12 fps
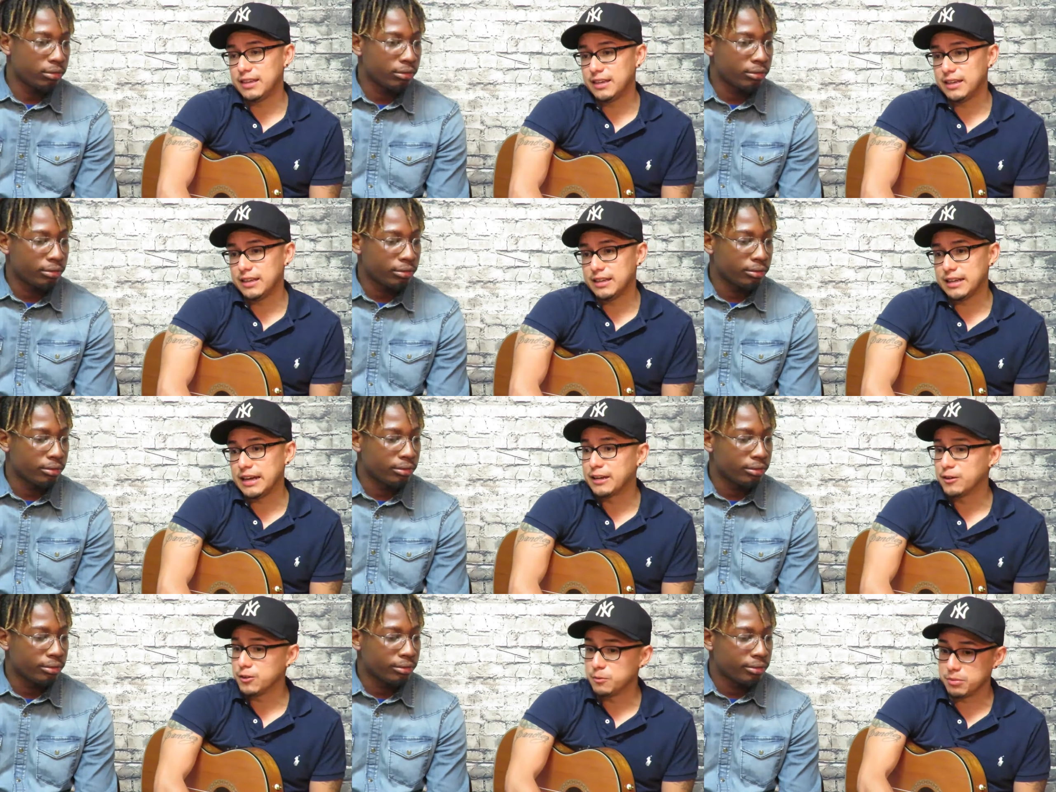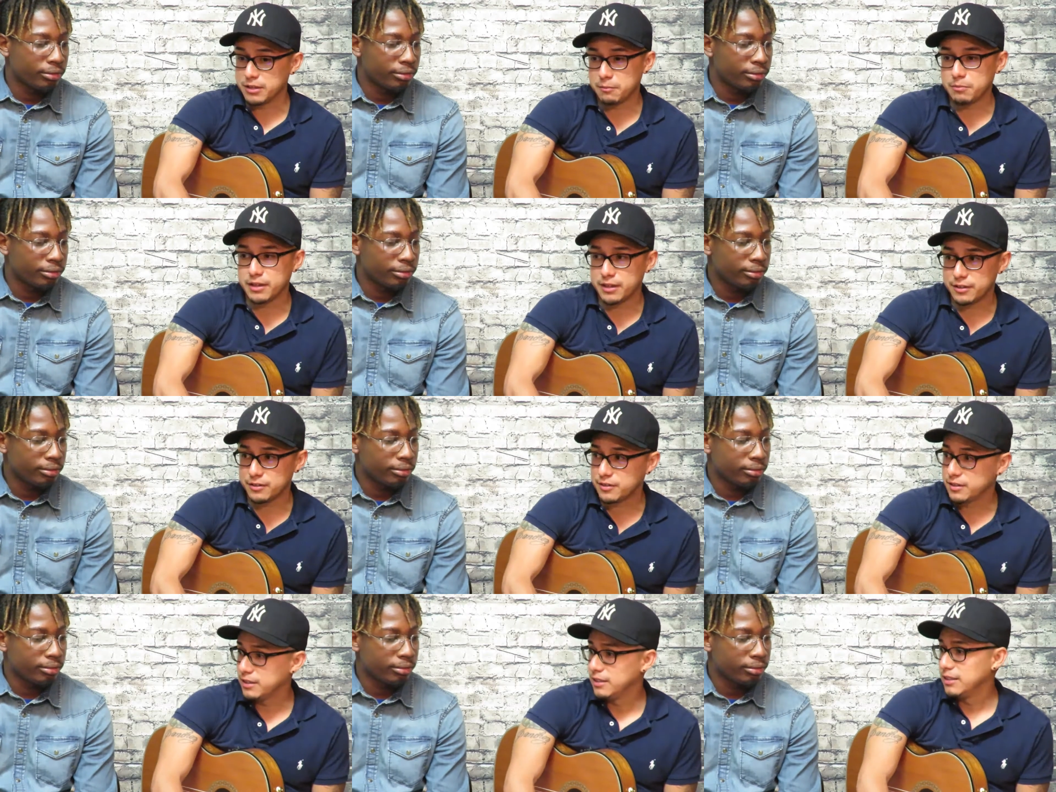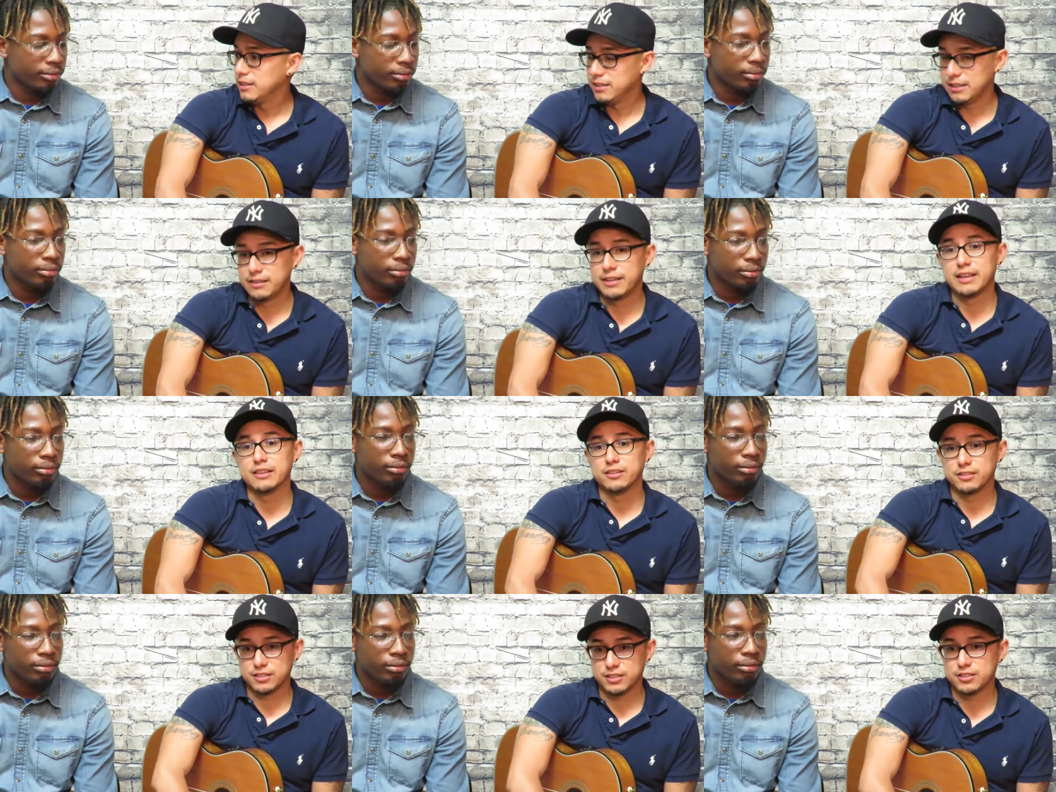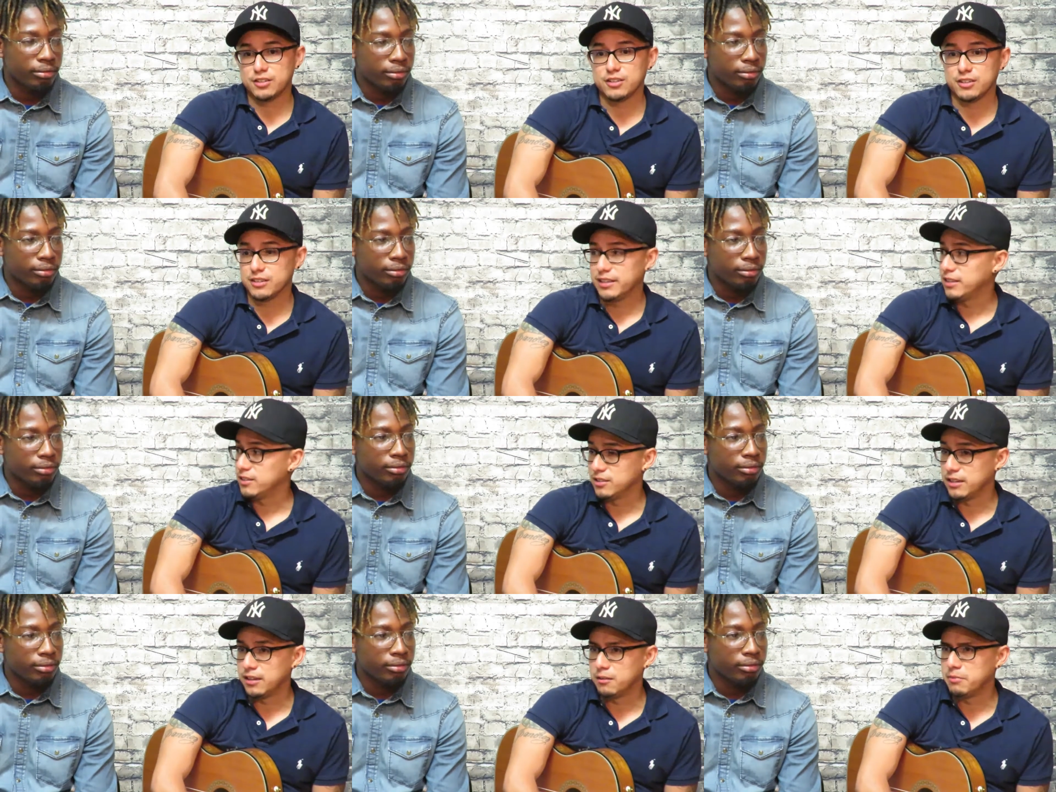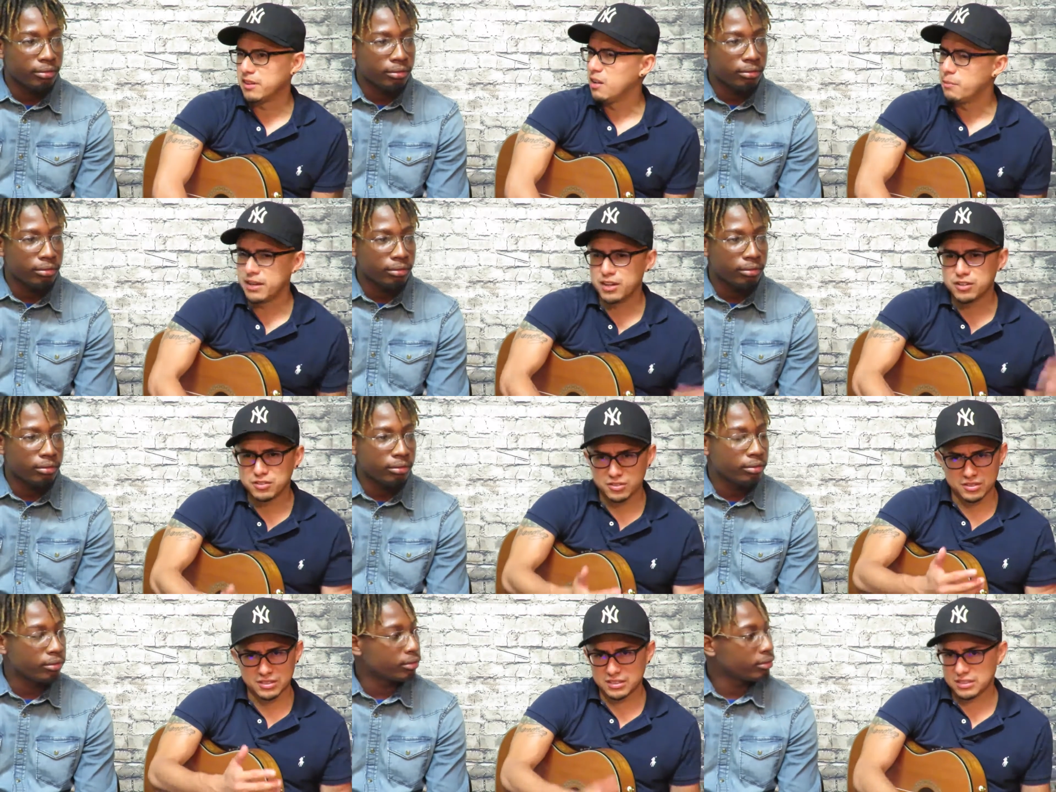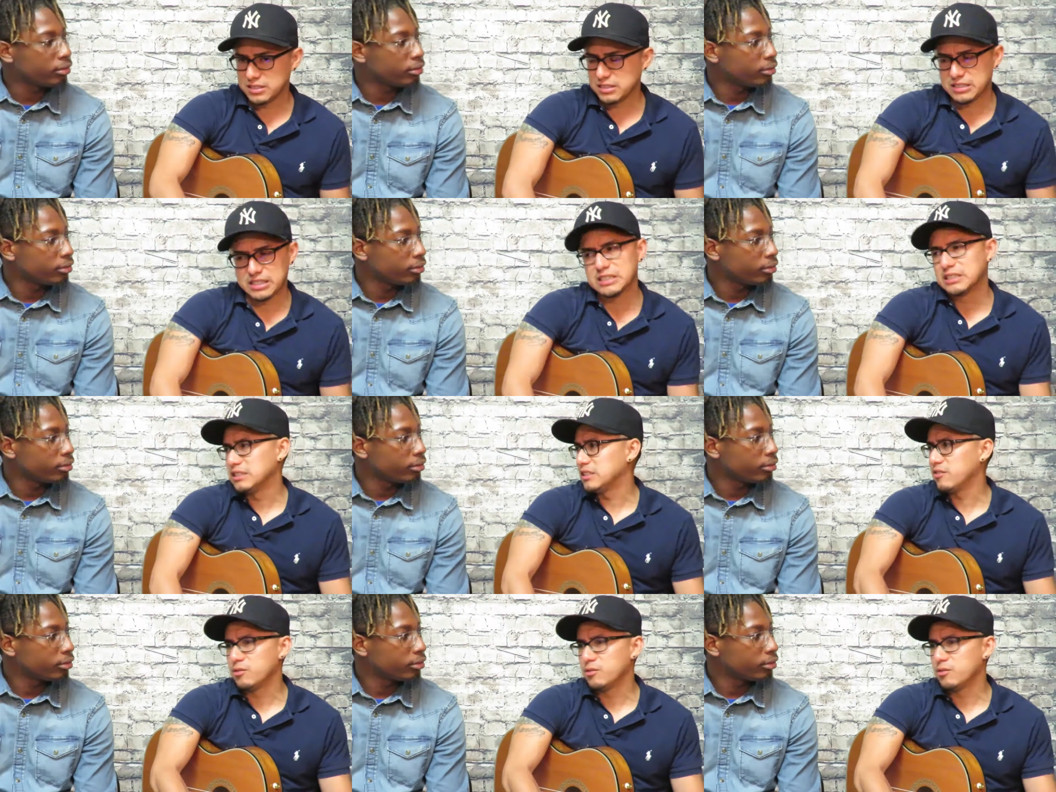Speaker 1: then I grew up playing piano, and then I learned guitar later. Uh, but all my uncles and cousins,